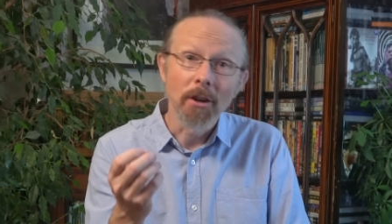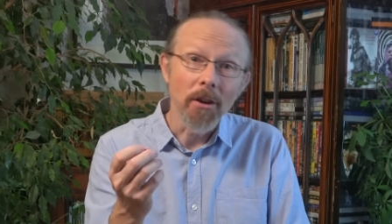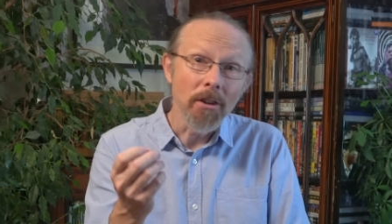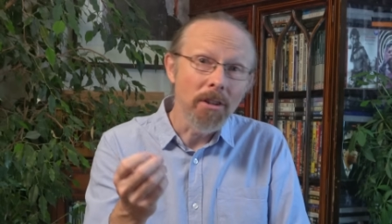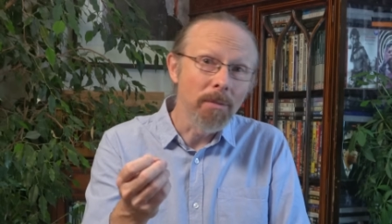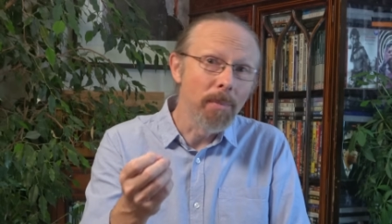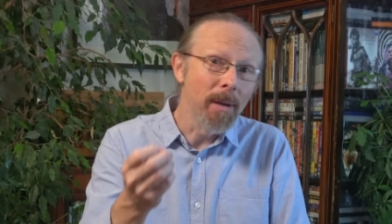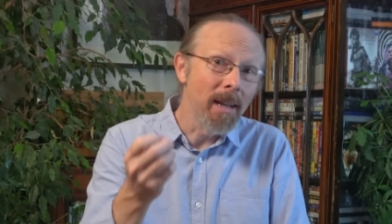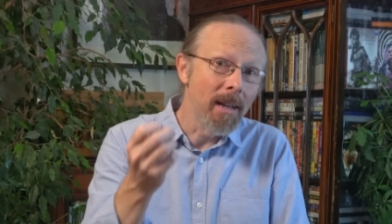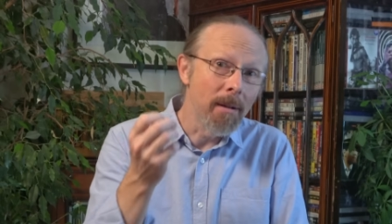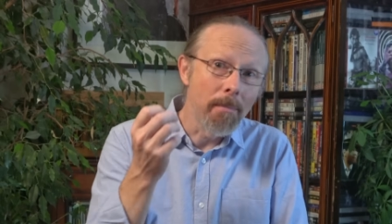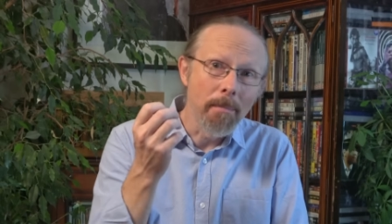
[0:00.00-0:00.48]
going
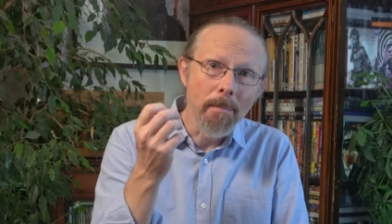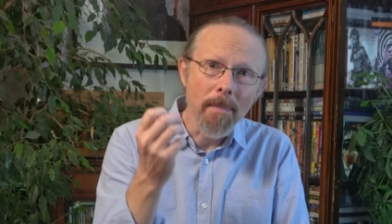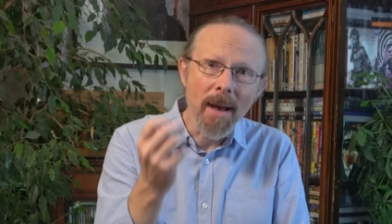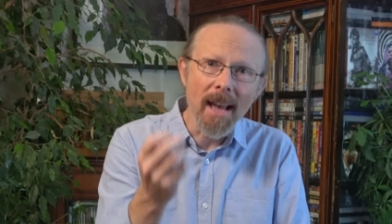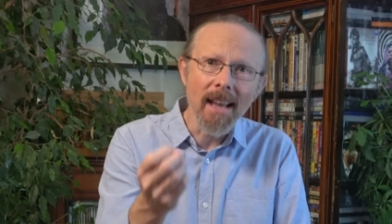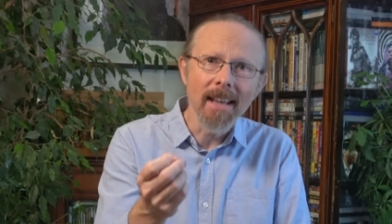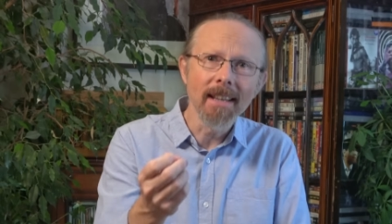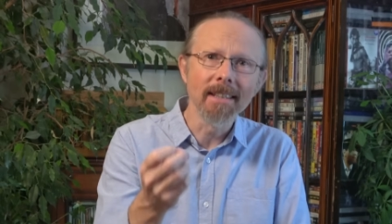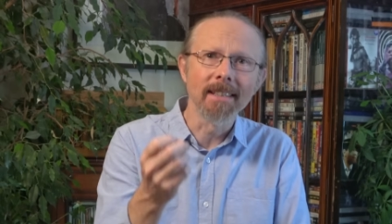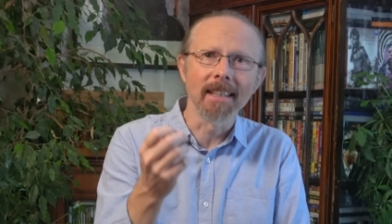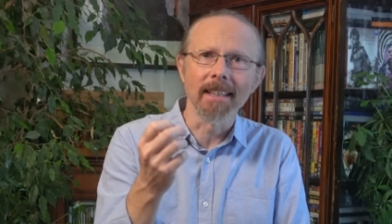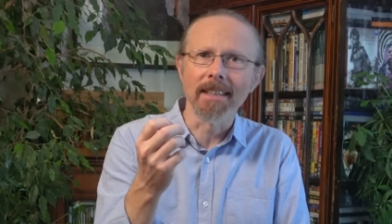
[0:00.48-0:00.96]
to be an
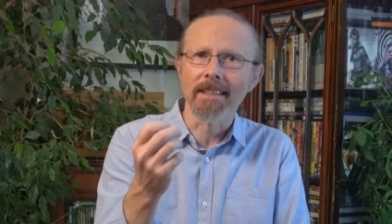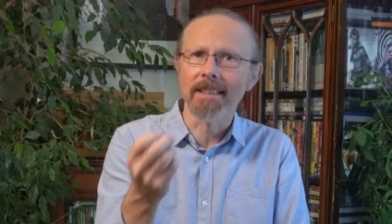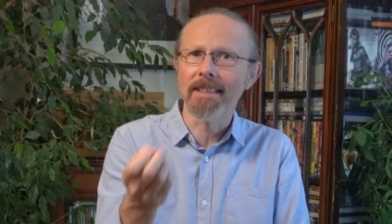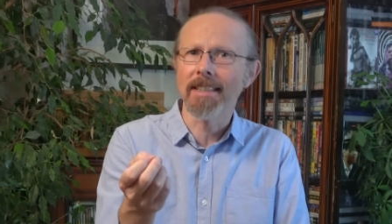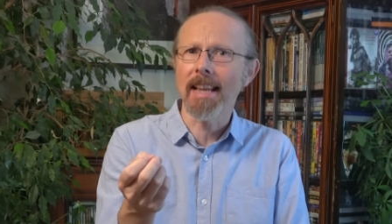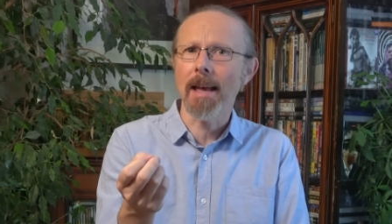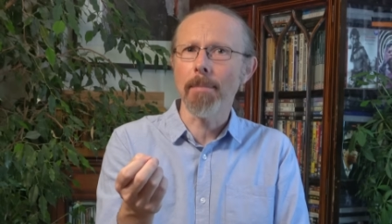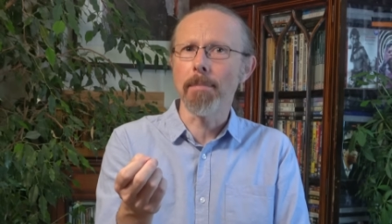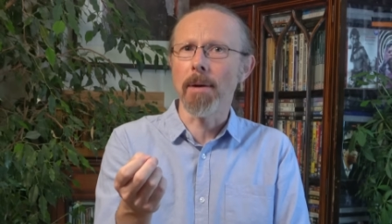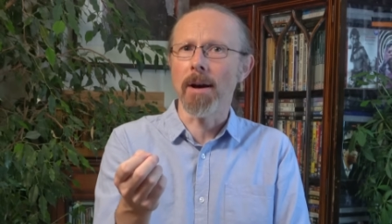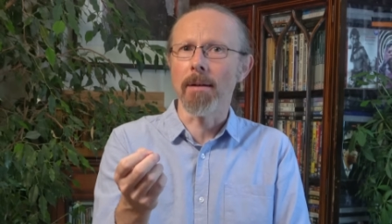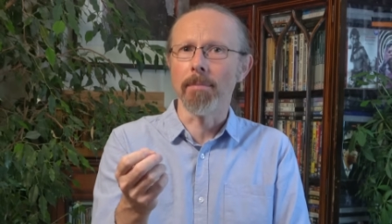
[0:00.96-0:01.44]
amazing
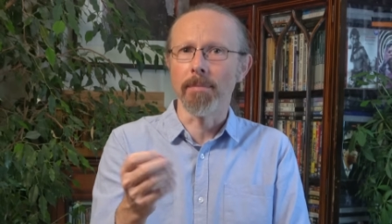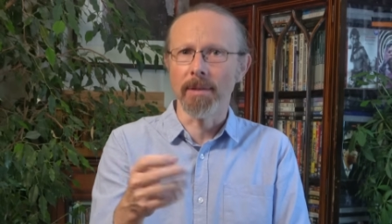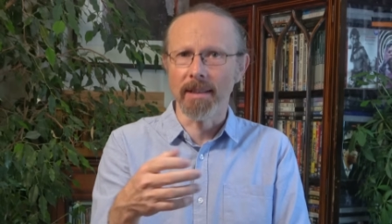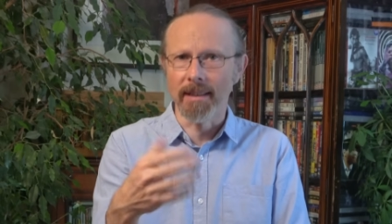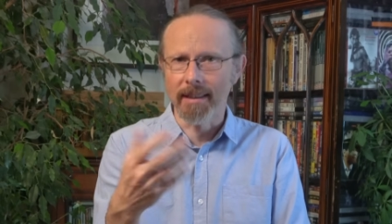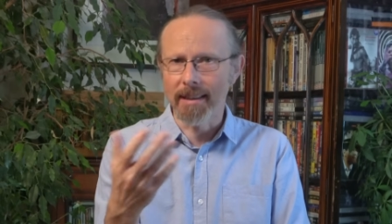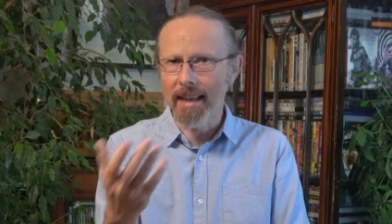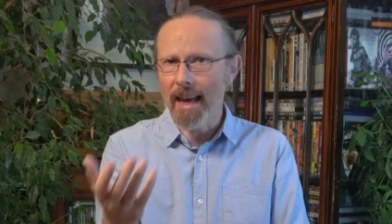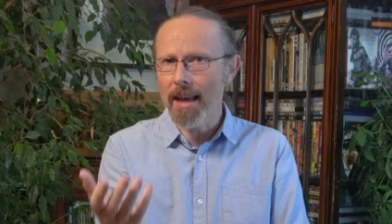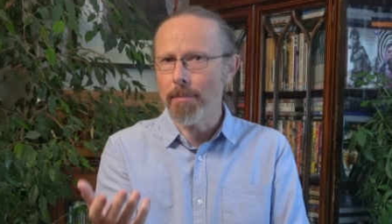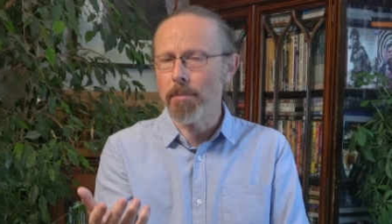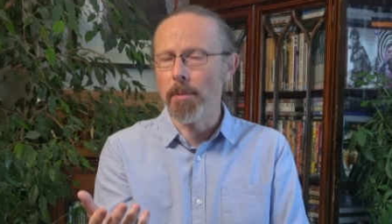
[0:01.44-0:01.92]
step up in
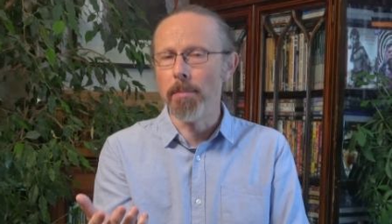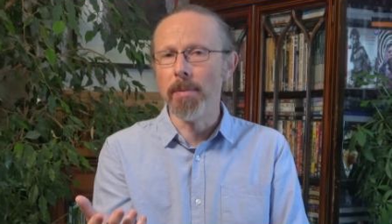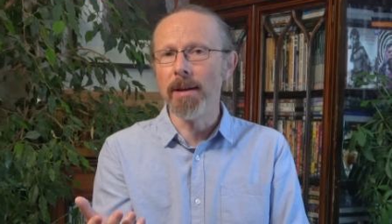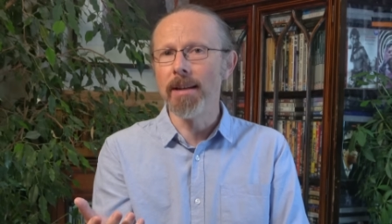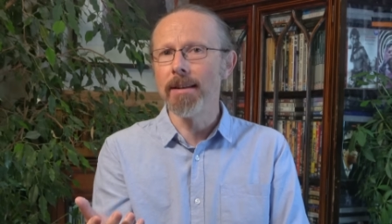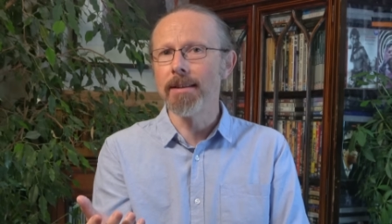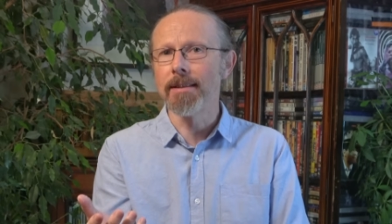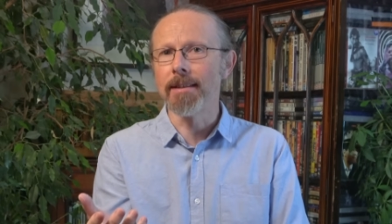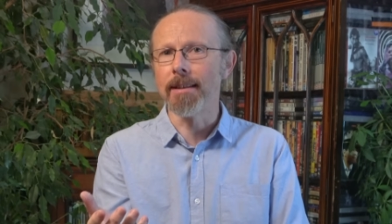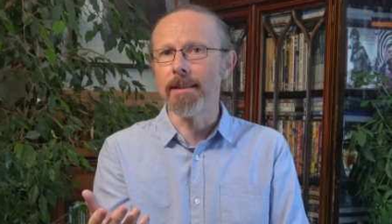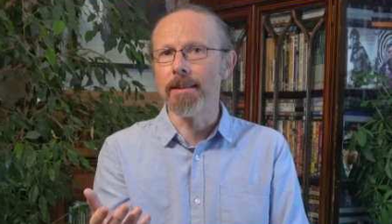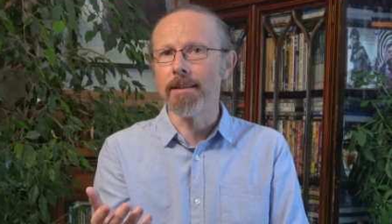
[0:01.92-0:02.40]

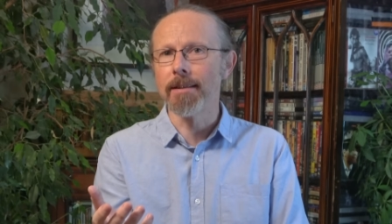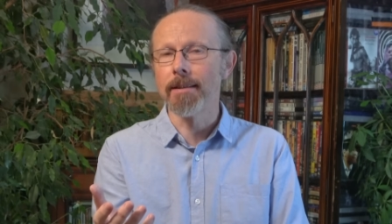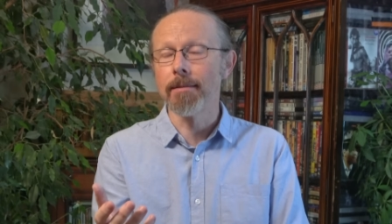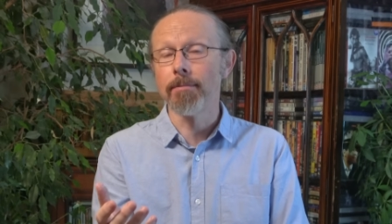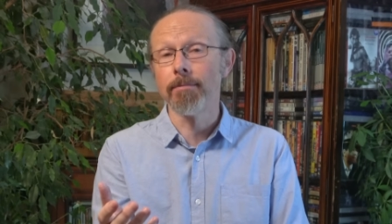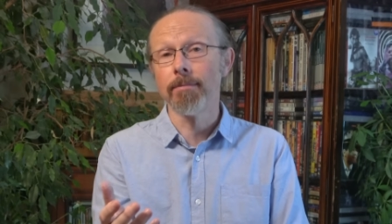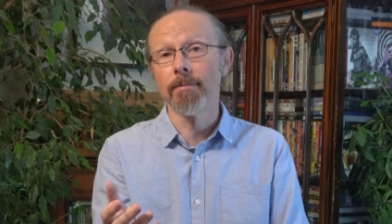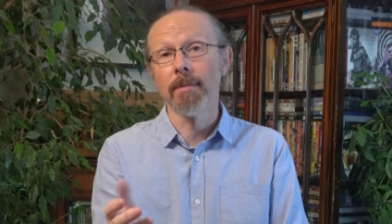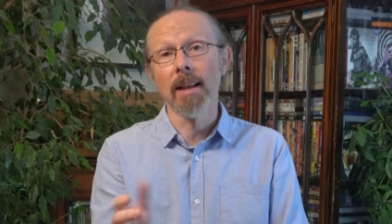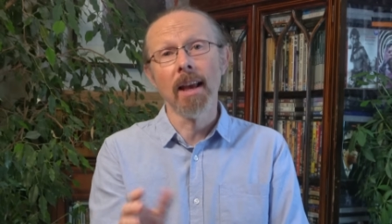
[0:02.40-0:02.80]
capabilities.